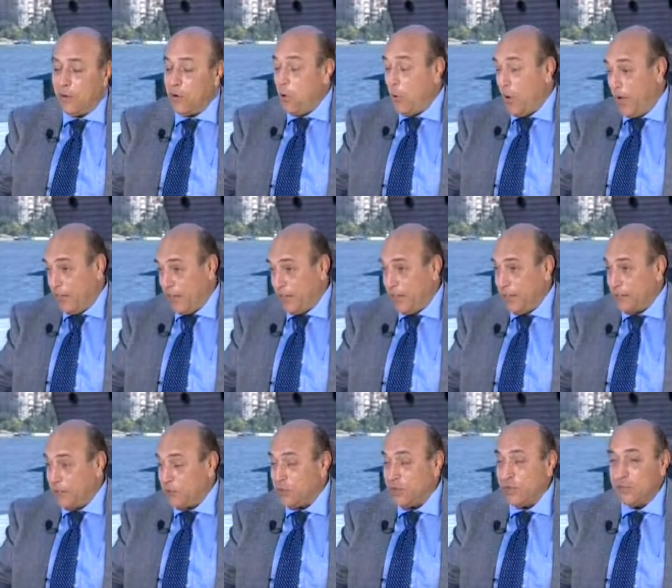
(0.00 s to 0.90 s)
go
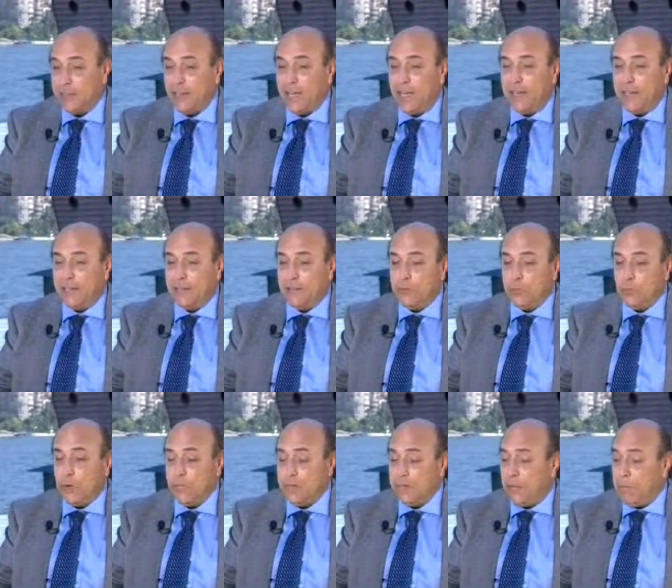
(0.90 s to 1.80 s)
against it. Yes.
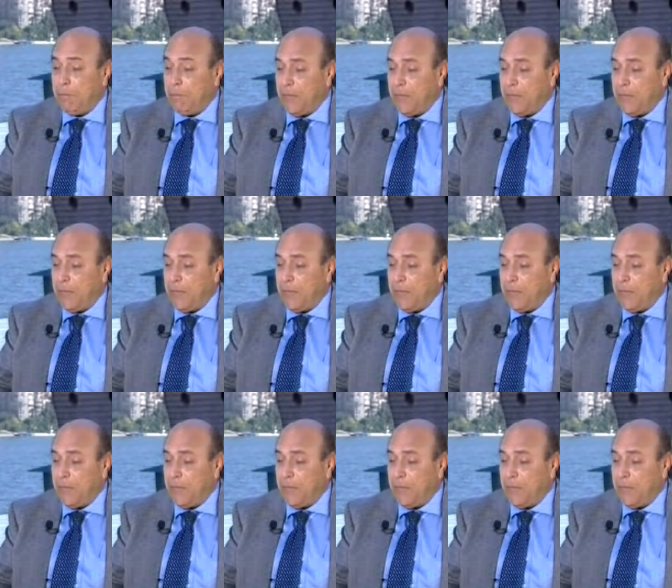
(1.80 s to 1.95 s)
And what uh,